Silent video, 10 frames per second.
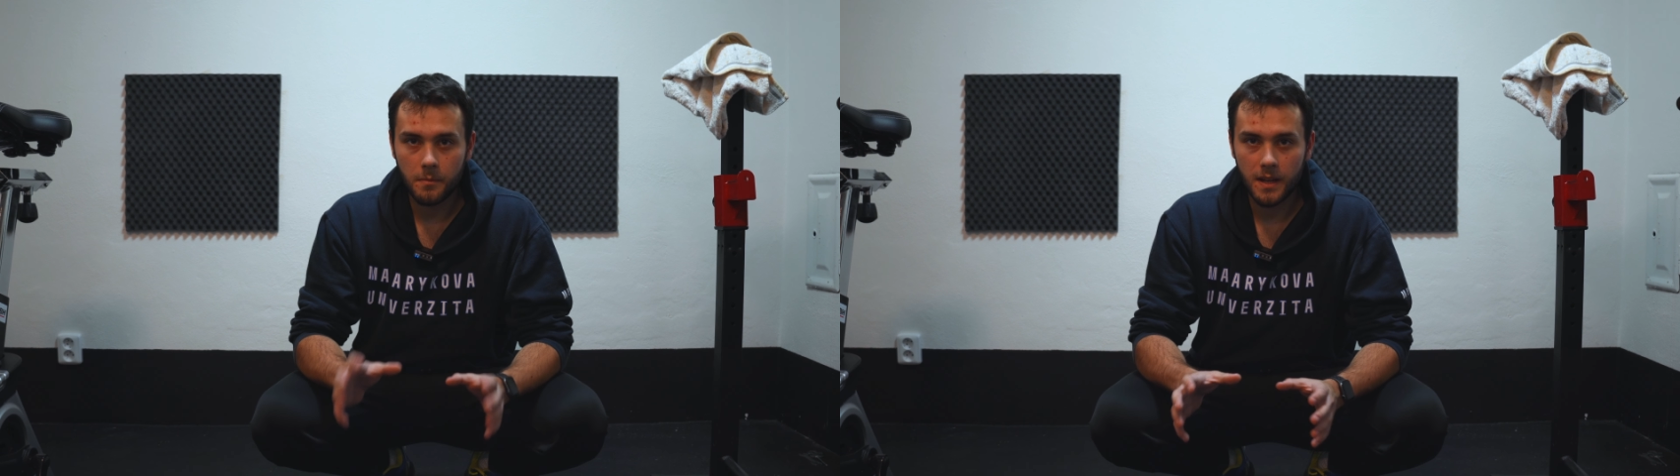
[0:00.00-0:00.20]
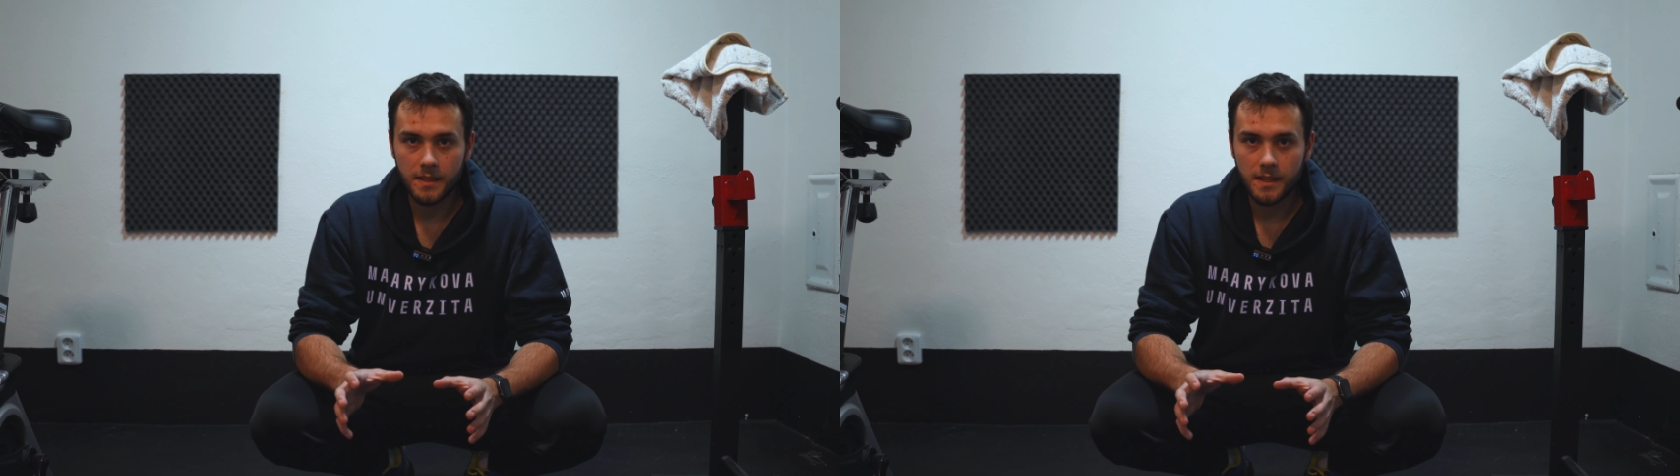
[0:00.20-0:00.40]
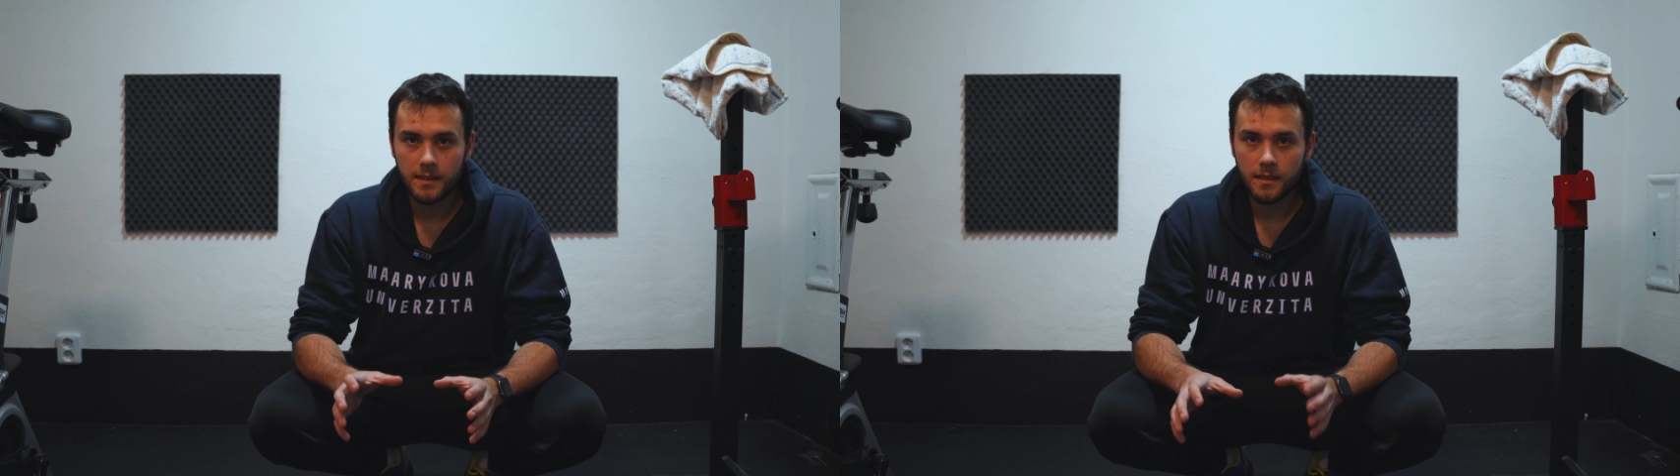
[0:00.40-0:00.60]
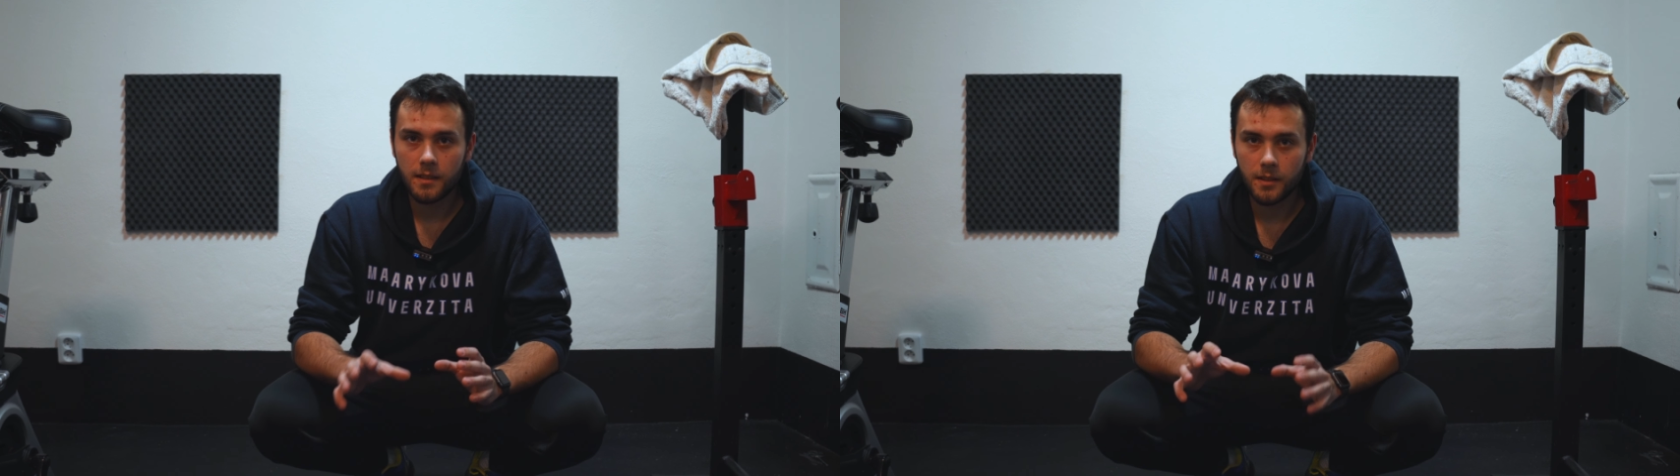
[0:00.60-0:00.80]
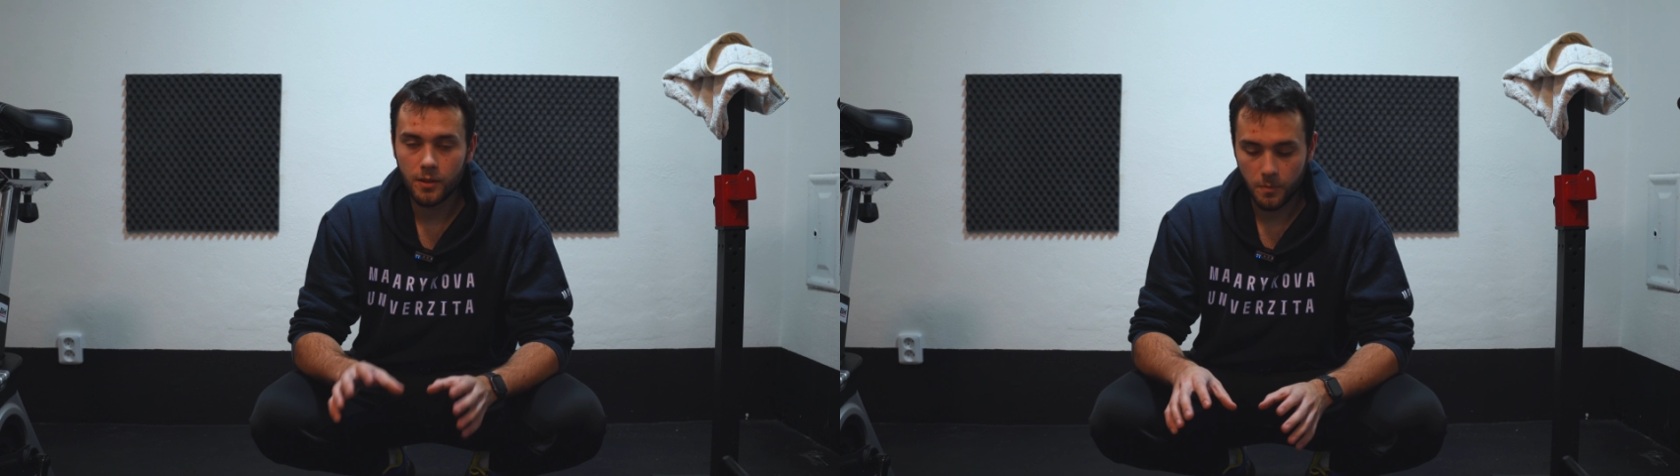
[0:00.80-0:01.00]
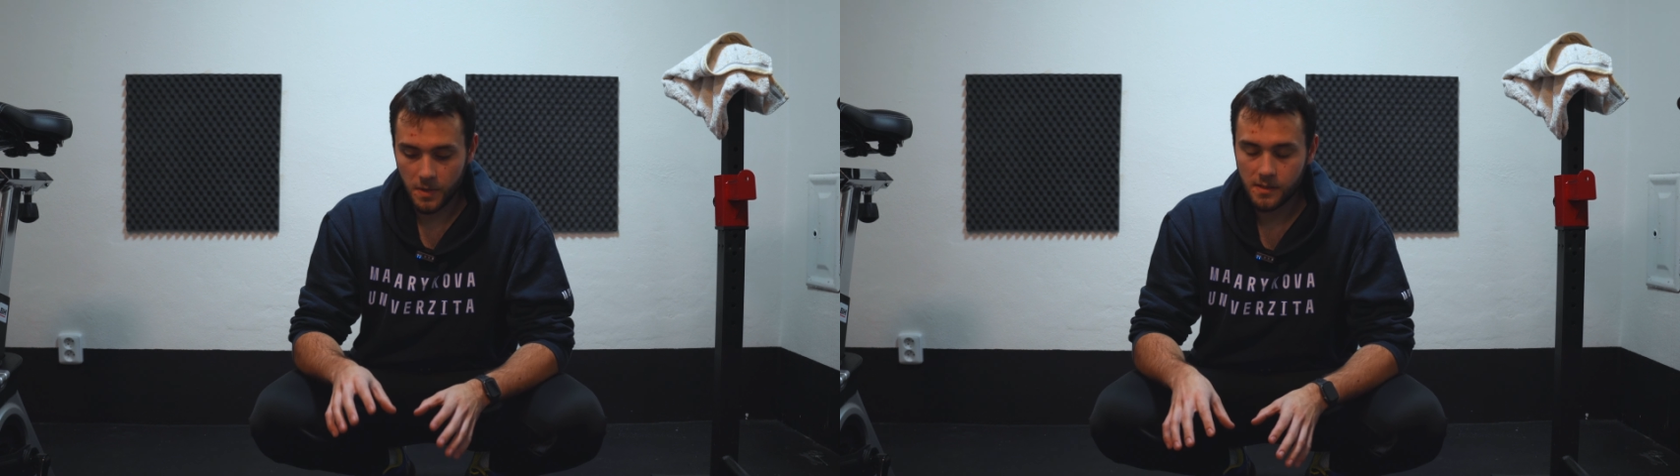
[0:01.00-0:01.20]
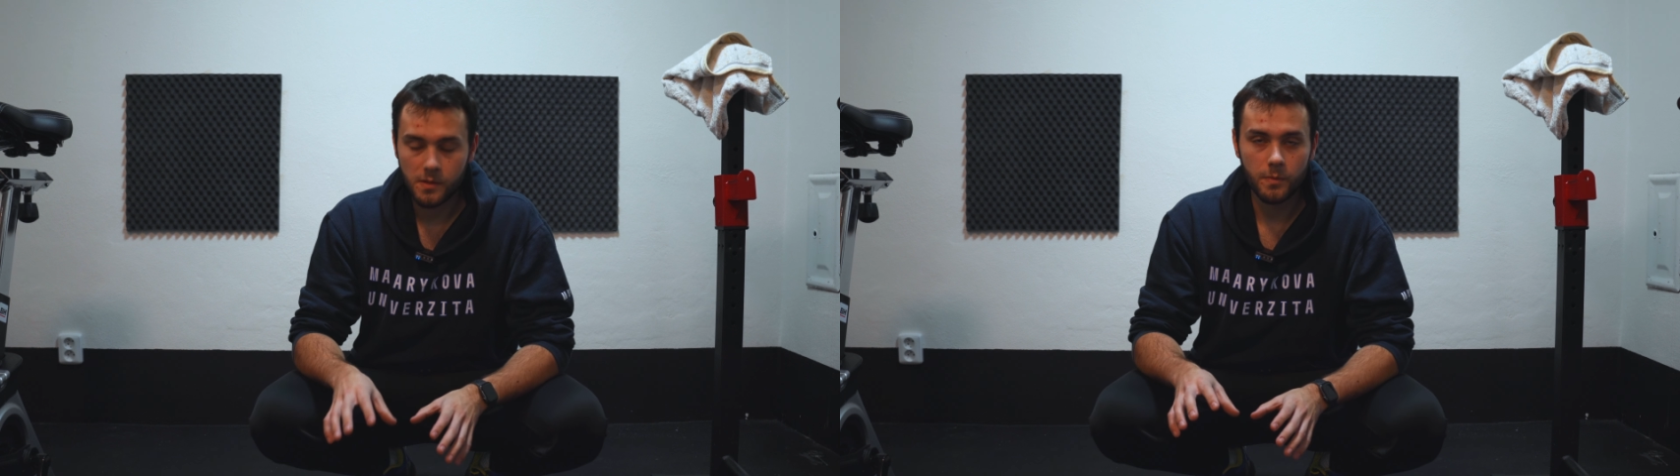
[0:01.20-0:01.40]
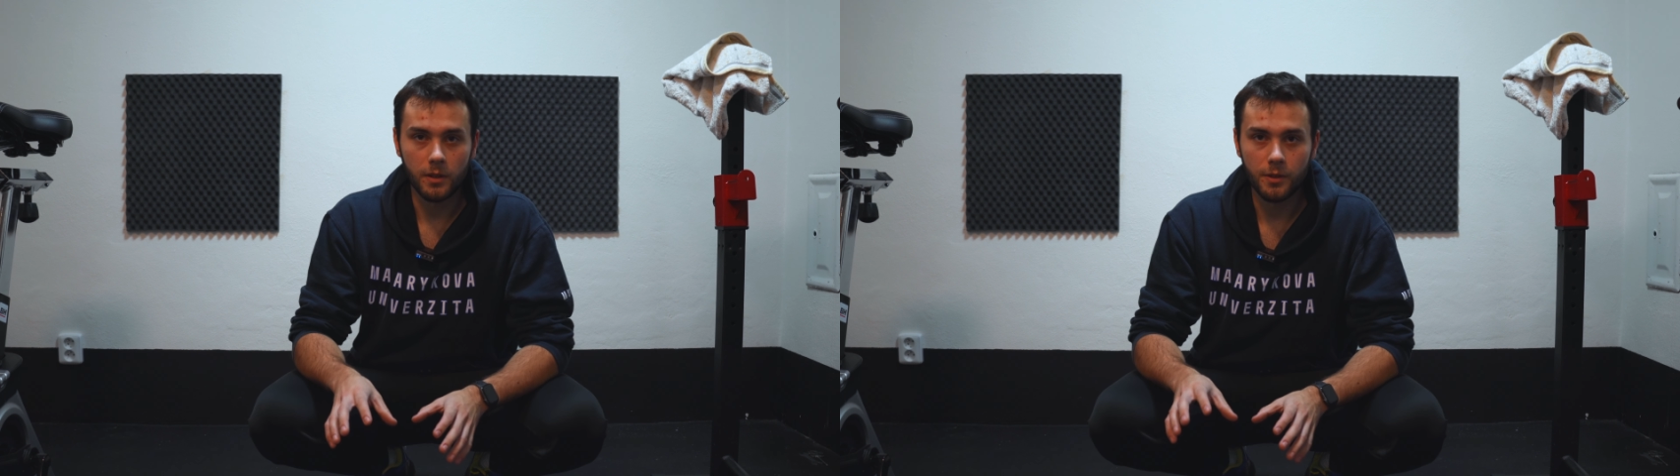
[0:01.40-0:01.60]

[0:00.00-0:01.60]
by that, your muscles will